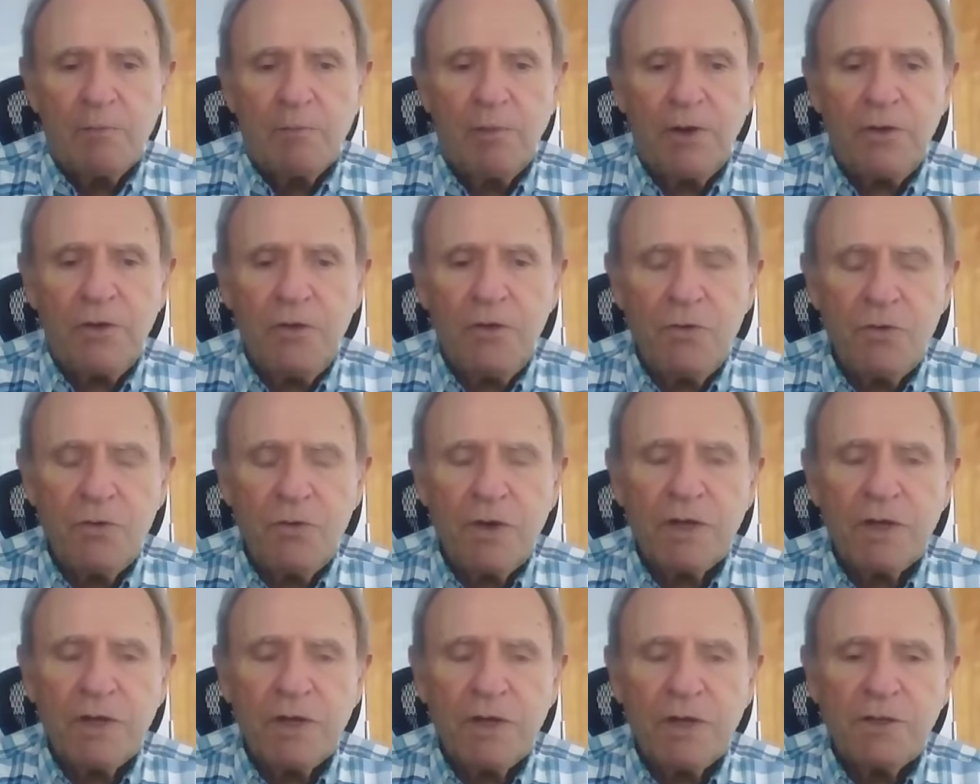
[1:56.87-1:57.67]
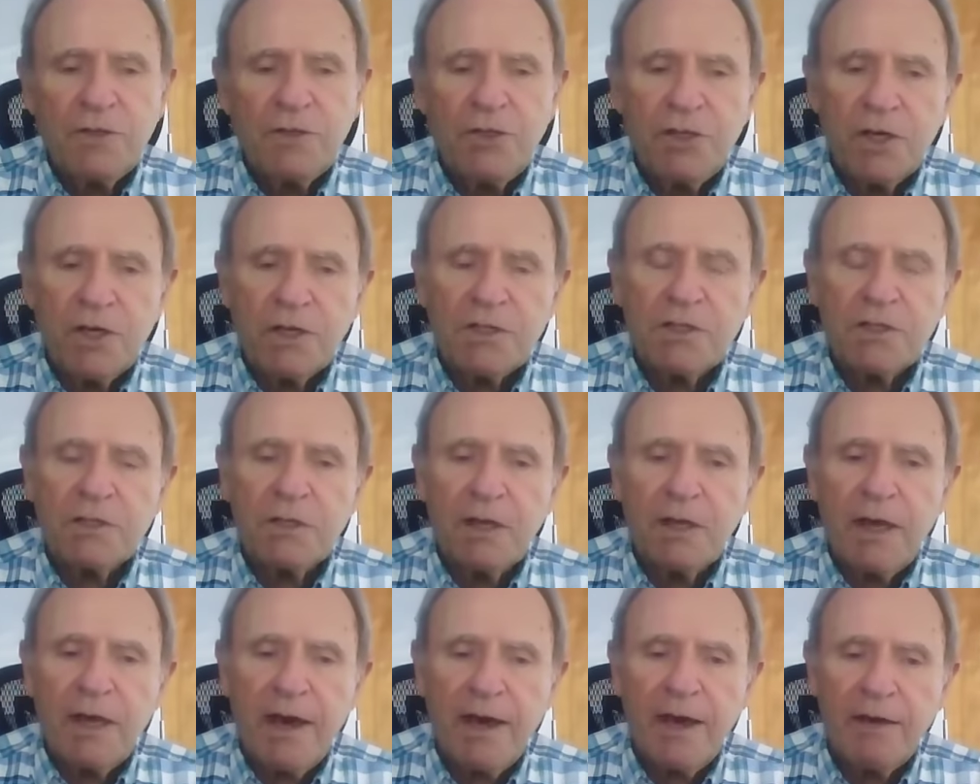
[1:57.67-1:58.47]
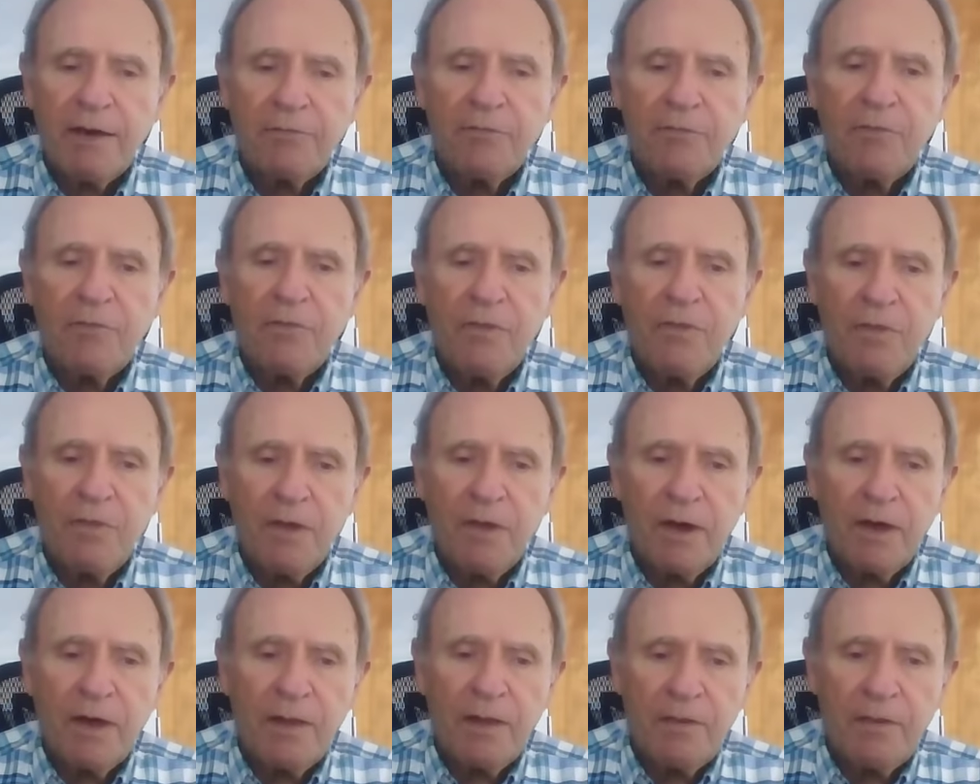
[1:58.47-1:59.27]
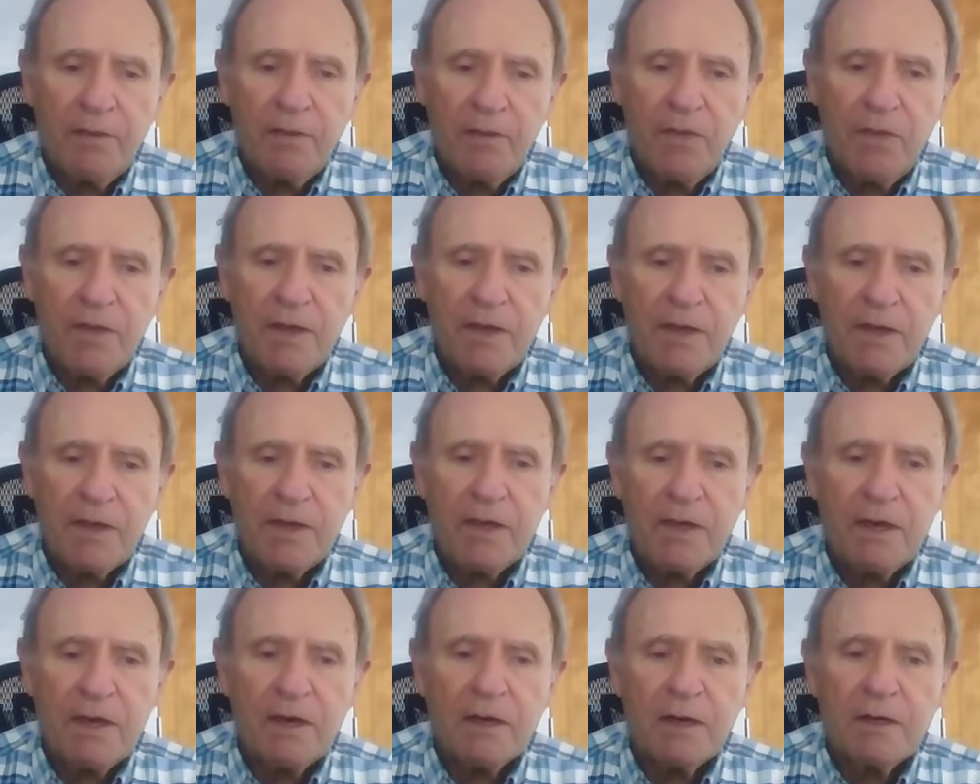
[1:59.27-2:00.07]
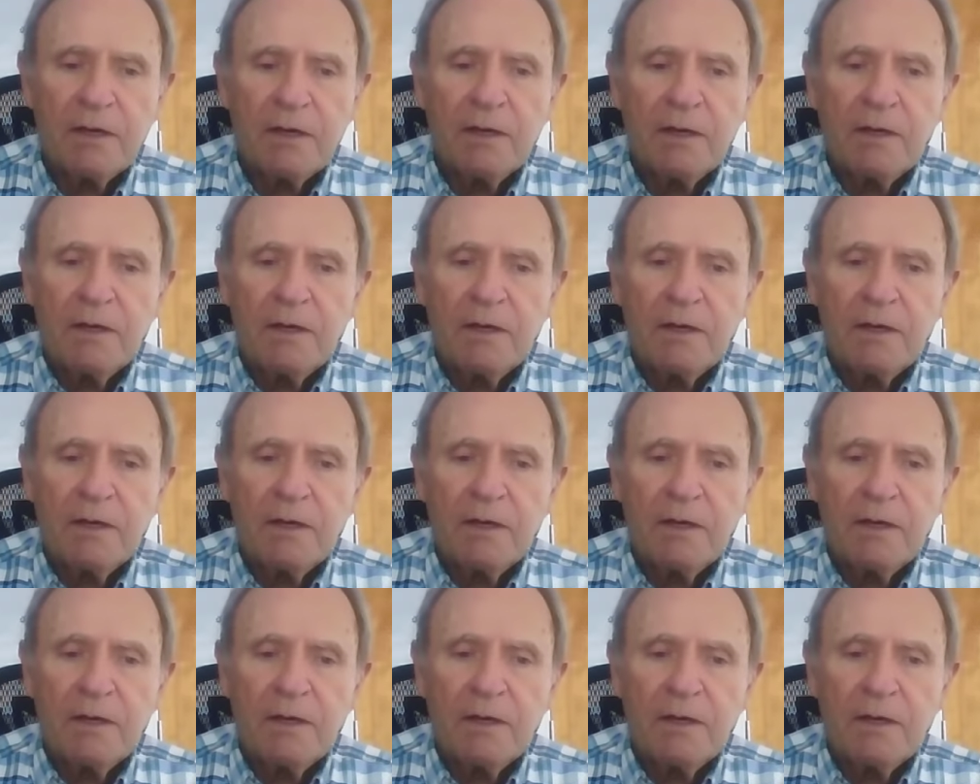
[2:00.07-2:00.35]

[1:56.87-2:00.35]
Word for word: But you can just have the